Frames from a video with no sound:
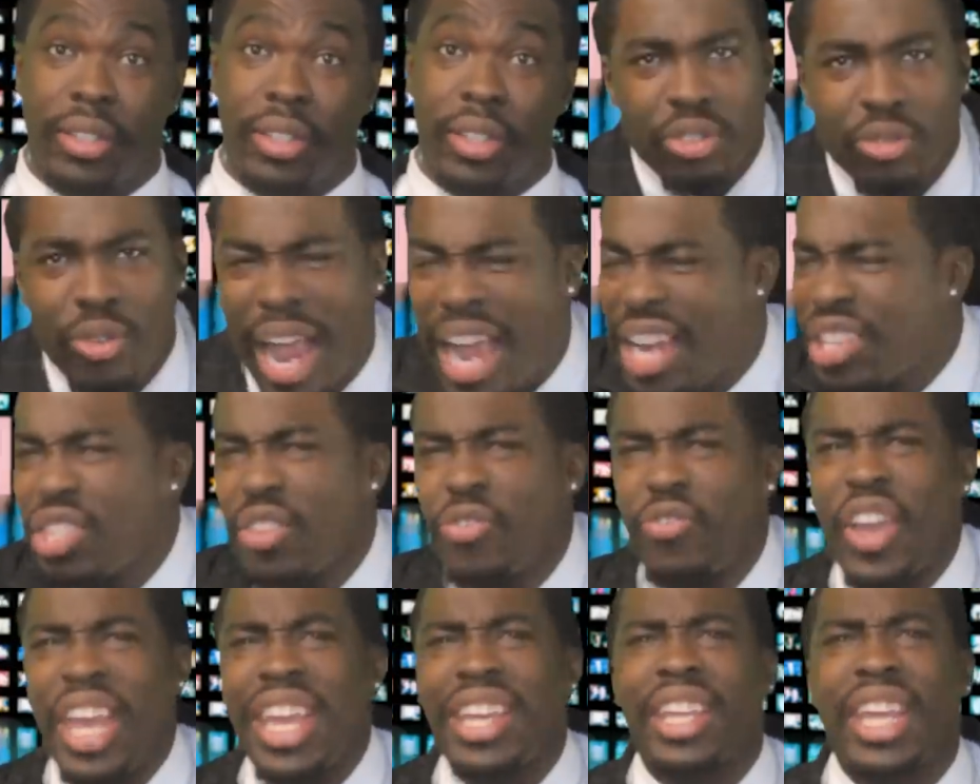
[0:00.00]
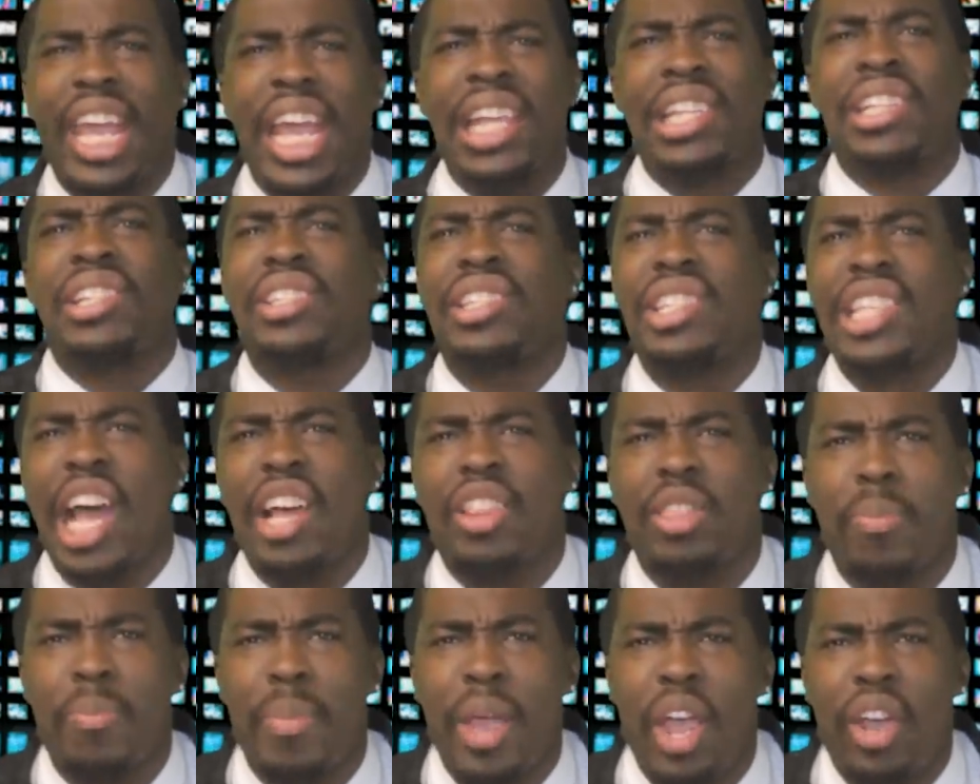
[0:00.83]
Thrasher vacation
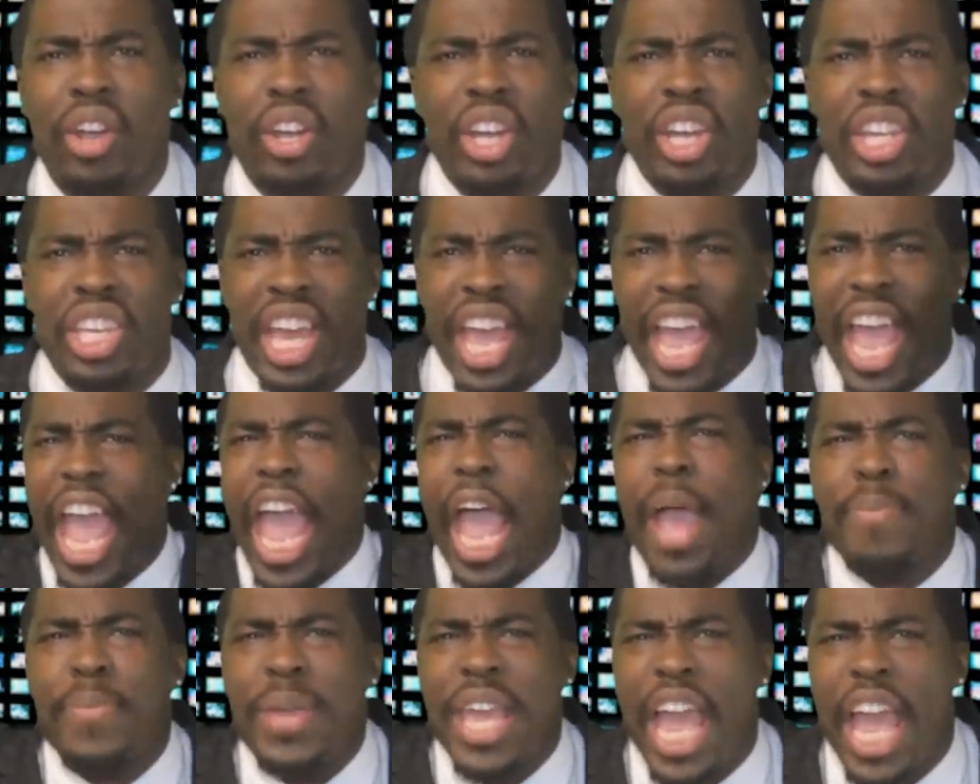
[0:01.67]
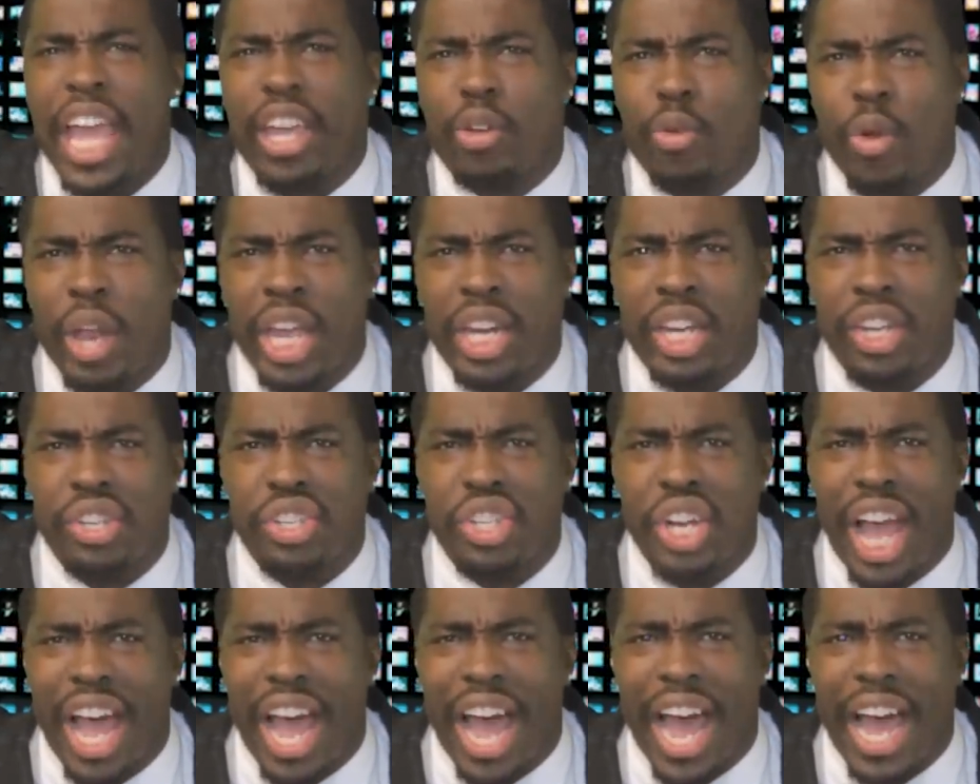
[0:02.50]
South America, you had me at Grant
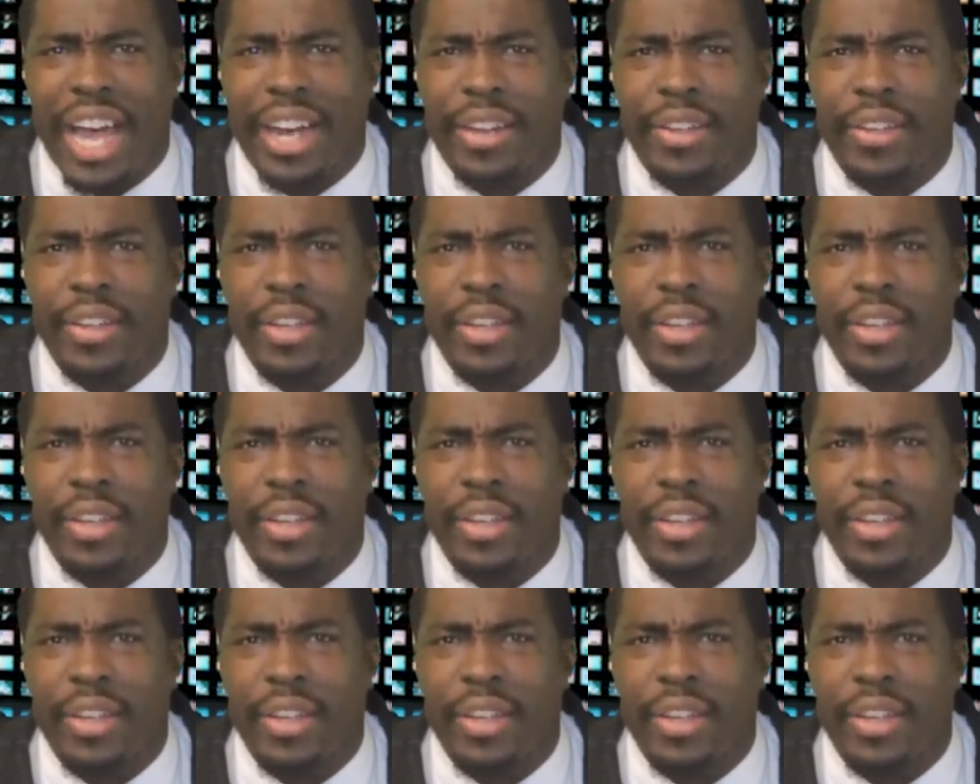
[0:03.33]
Taylor,